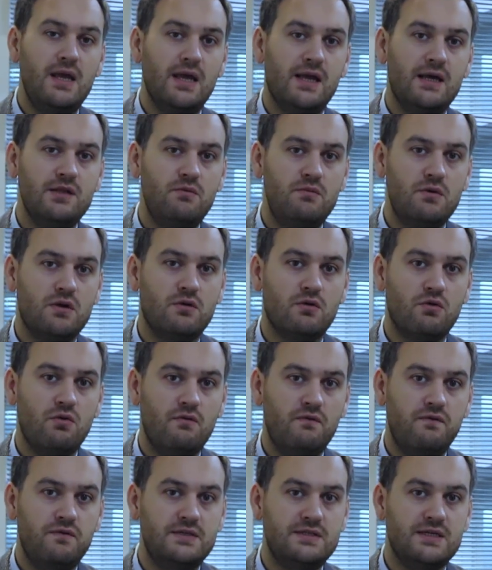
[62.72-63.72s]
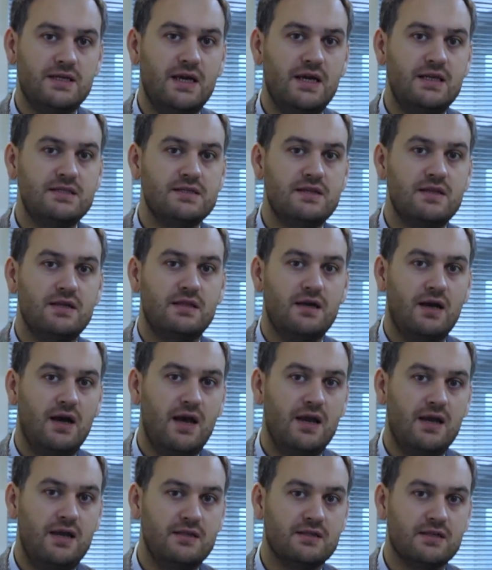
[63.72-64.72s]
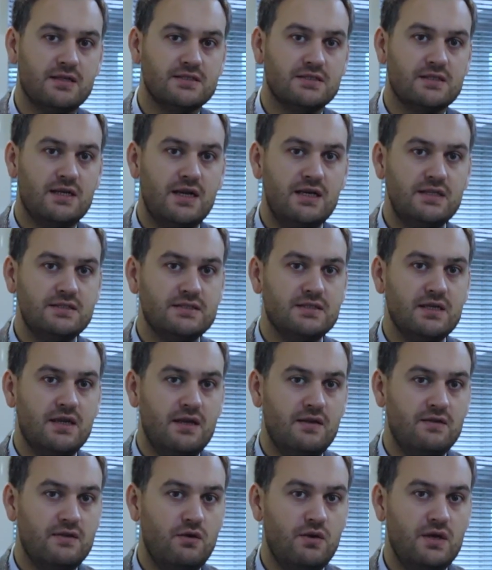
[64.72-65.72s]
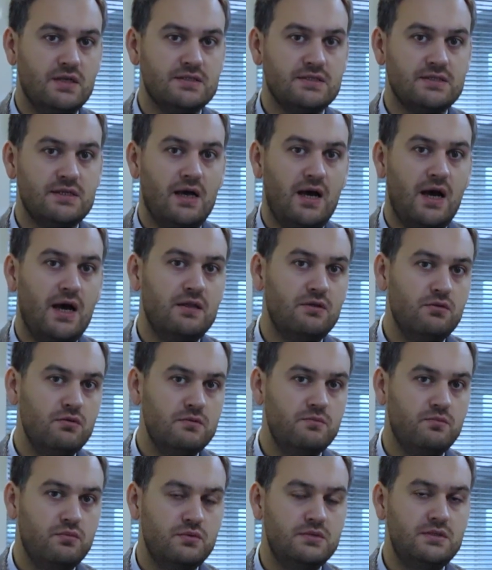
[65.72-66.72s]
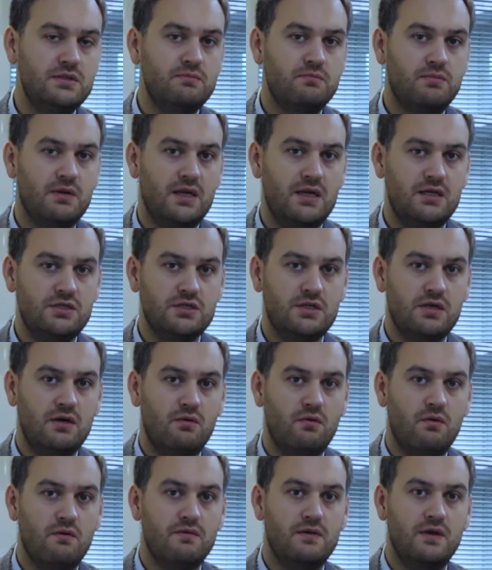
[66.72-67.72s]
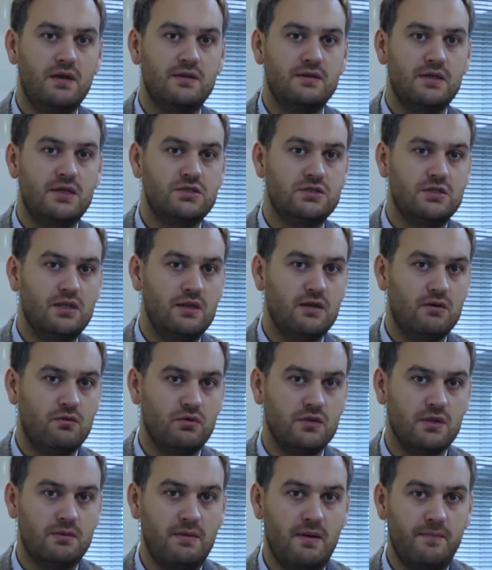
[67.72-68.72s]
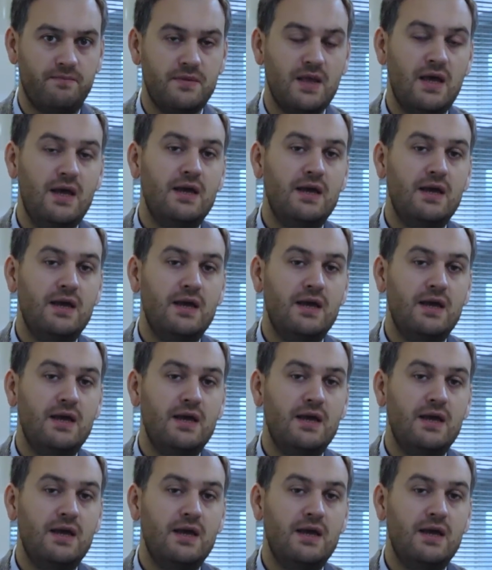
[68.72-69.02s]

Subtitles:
Economic growth indicates that high interest rates in the US are not putting pressure on the national economy.